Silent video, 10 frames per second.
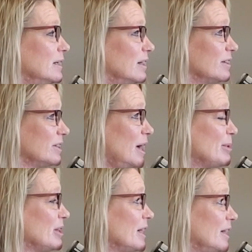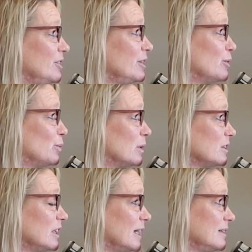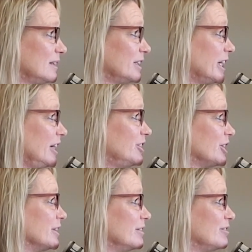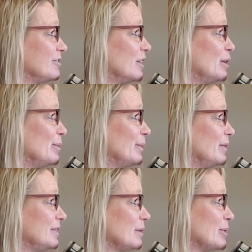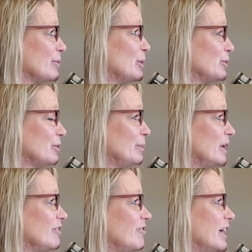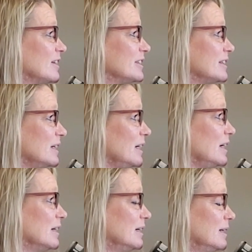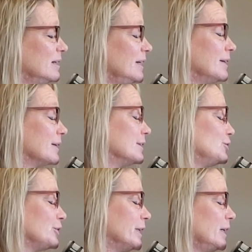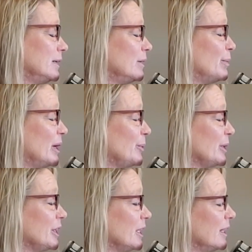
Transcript: on top of that, you get a world-class education from some of the most committed faculty in the country, in my opinion.